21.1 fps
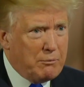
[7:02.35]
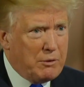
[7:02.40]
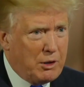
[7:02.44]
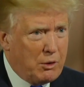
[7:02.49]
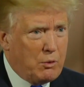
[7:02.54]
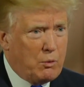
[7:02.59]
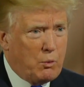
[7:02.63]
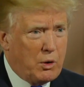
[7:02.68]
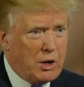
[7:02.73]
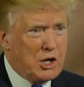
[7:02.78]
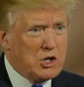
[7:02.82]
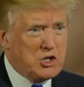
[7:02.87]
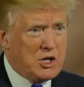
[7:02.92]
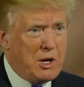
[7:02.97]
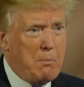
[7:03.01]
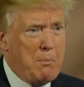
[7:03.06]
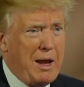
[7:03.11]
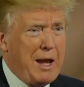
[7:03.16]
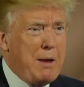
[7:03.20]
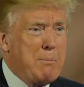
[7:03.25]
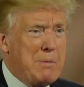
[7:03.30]
I mean, when I
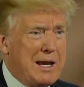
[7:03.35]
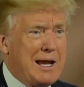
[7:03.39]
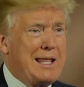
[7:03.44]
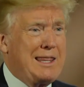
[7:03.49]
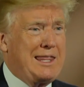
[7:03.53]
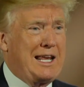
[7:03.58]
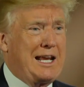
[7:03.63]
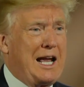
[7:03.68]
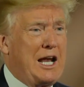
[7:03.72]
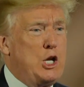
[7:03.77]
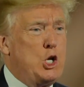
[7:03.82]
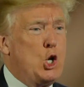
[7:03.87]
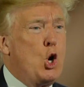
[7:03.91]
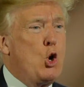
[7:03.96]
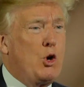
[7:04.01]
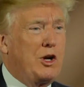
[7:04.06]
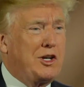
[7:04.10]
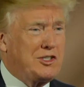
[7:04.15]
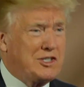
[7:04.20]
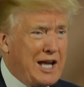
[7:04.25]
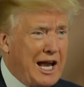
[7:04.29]
say maybe, I think I
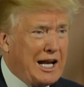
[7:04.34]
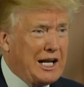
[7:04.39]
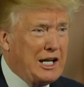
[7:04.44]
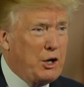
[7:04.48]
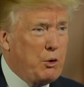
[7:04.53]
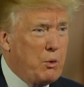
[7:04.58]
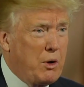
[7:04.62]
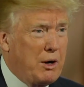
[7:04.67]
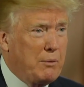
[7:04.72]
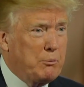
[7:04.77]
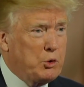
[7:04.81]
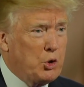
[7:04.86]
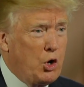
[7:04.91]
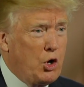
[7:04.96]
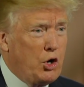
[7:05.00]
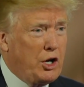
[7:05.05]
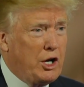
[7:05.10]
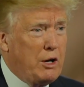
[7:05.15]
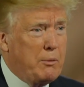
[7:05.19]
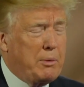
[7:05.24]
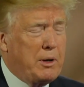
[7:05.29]
know exactly what I'm
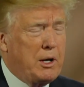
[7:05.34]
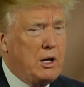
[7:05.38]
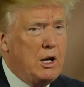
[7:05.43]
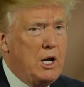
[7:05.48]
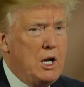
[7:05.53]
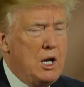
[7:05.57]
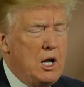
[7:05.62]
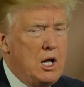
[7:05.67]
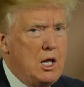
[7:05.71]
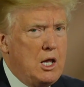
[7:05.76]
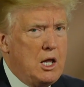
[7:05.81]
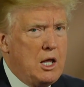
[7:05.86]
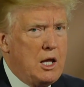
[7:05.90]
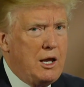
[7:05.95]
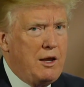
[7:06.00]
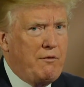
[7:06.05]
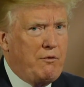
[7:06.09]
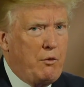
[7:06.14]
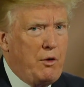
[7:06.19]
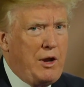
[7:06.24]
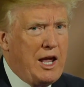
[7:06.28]
talking about.
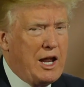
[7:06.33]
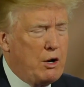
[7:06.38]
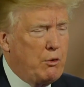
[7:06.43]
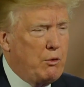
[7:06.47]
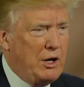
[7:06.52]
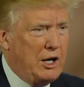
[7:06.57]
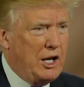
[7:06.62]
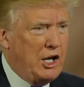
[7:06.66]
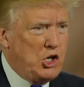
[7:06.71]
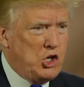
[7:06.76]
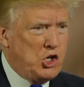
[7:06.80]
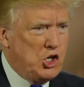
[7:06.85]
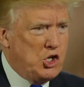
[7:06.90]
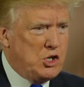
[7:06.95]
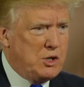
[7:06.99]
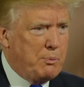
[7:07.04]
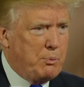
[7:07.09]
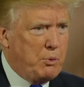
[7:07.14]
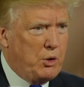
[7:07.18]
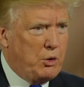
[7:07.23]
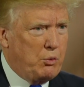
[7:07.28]
If we had a
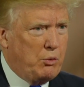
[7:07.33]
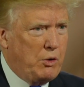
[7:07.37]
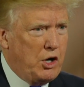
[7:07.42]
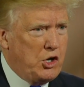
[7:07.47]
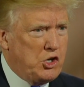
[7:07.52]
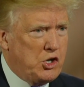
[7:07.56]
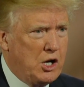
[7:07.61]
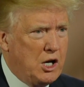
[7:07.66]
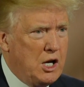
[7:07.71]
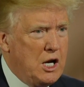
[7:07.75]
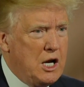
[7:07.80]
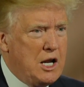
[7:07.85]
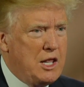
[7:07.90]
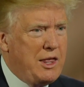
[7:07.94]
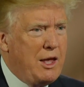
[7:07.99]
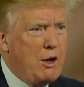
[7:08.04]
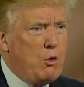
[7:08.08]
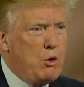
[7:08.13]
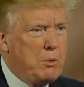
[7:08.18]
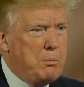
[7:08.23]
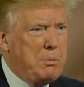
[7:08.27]
relationship with Russia,
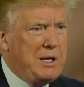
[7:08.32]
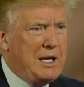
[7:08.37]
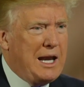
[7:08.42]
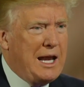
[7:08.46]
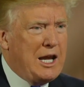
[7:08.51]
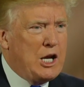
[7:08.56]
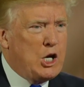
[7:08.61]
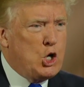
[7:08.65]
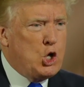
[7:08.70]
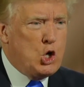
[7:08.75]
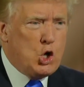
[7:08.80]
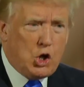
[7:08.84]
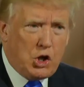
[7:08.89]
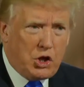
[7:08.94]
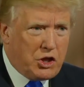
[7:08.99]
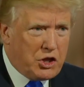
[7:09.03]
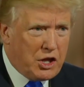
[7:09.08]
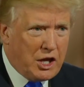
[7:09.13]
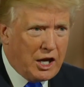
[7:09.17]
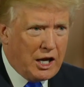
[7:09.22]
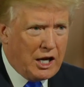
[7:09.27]
that would be a
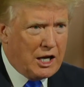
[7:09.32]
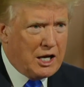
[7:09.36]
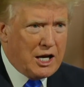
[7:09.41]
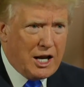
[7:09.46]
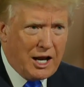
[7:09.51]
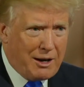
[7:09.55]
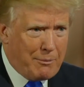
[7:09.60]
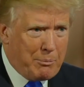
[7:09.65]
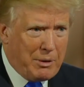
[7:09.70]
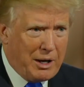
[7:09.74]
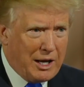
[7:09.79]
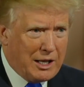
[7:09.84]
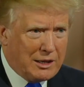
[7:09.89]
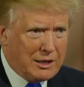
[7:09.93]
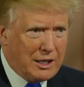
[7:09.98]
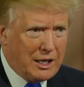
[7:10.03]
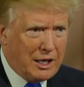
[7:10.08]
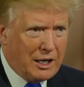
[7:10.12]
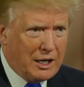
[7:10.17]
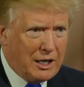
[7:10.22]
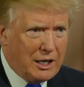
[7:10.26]
good thing, not a
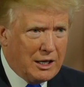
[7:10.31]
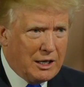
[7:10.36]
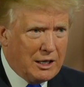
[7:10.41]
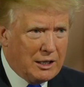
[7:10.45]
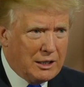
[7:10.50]
bad thing.